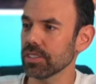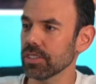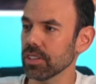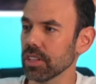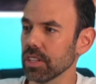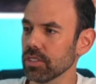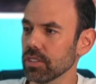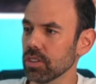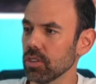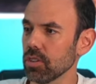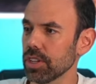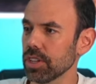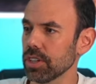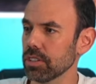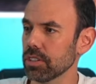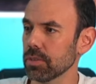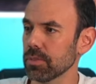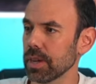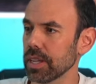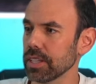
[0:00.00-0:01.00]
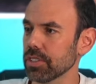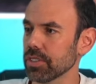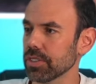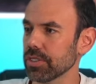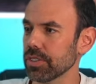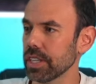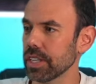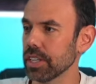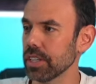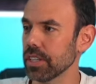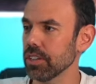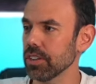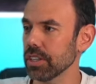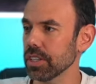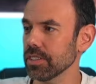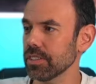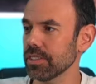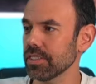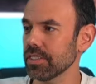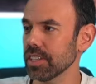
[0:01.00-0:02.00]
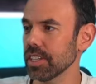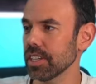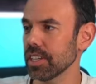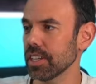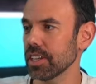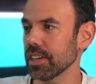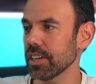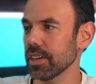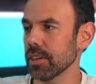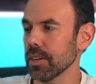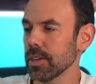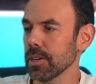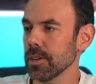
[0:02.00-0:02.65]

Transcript: So let's go here to my screen and you can see here,